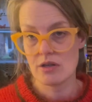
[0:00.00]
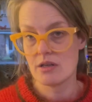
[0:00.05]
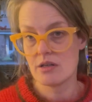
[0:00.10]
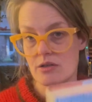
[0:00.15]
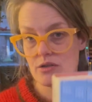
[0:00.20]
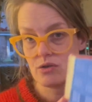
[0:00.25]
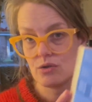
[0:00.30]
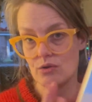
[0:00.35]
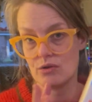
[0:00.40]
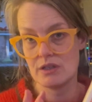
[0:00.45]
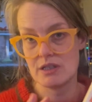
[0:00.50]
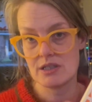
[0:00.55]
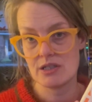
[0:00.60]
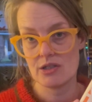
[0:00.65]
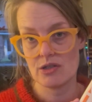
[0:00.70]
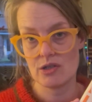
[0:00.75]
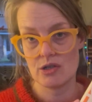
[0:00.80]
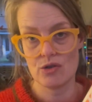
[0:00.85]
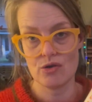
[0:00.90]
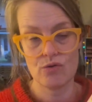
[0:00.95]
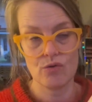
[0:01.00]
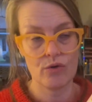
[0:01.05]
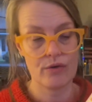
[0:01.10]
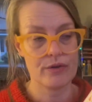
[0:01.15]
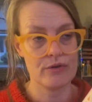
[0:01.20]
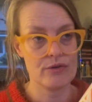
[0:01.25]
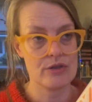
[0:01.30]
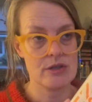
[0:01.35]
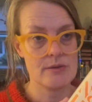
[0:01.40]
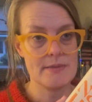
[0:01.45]
So this is a new
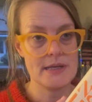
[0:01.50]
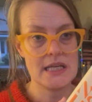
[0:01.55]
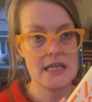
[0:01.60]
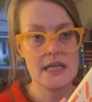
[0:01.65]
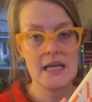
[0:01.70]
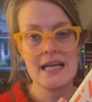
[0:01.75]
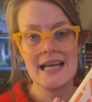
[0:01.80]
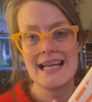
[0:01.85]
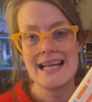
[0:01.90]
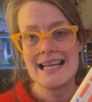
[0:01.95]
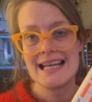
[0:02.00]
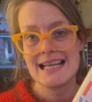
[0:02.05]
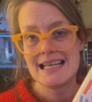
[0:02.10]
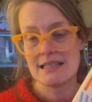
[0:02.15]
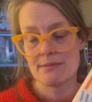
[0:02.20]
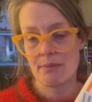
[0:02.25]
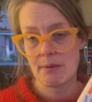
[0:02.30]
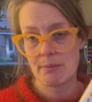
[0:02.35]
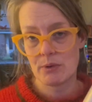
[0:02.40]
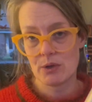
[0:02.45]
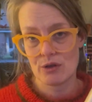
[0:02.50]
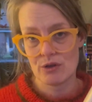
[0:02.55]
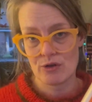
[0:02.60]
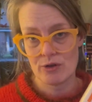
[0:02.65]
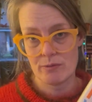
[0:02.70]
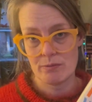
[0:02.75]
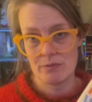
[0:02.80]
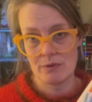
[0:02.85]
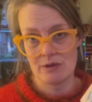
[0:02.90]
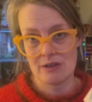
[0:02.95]
author to me. It's my book
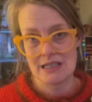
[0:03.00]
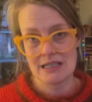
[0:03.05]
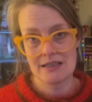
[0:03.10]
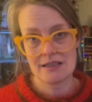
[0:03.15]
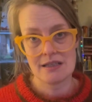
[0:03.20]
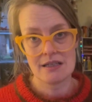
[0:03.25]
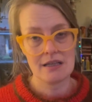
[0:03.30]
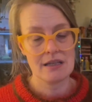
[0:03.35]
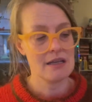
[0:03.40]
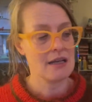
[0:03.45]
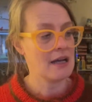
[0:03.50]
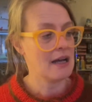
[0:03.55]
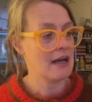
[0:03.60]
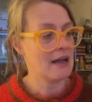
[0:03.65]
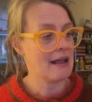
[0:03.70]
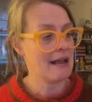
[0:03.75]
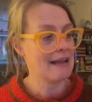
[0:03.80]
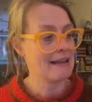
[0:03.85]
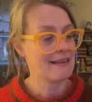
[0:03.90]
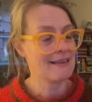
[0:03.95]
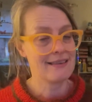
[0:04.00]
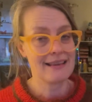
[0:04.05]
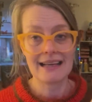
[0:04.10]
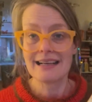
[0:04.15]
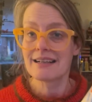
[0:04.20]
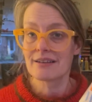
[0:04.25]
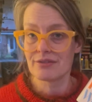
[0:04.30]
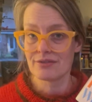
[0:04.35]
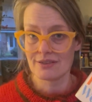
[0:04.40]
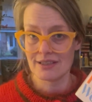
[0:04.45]
group read. I
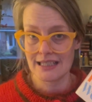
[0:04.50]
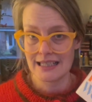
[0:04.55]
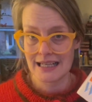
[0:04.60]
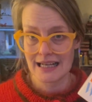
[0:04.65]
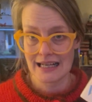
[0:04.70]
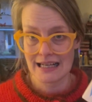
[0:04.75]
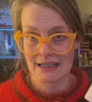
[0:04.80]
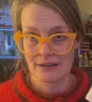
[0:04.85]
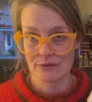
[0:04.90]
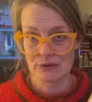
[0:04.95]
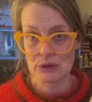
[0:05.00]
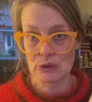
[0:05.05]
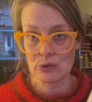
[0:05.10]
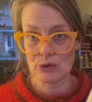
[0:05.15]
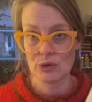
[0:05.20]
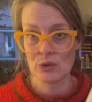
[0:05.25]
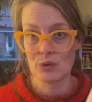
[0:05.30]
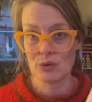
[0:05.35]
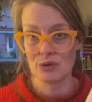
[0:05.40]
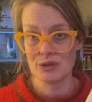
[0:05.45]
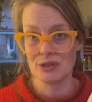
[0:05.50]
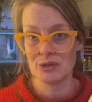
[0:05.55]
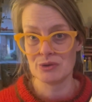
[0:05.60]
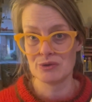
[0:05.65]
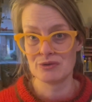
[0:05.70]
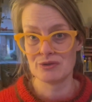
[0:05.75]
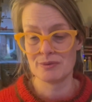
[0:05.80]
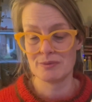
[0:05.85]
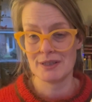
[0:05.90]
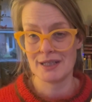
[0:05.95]
thankfully have it on audio
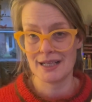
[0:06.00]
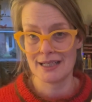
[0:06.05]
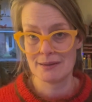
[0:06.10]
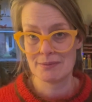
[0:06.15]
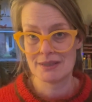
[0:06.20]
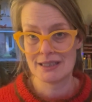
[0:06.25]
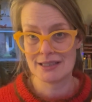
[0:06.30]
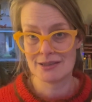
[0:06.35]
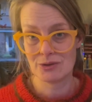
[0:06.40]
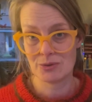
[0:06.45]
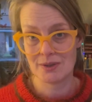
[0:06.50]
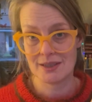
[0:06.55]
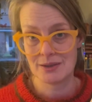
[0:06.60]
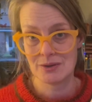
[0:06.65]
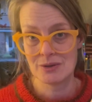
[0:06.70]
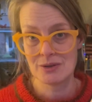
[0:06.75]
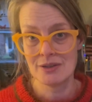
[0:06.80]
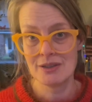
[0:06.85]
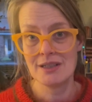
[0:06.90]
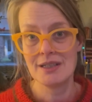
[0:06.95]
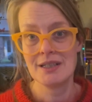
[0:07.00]
from the library as well,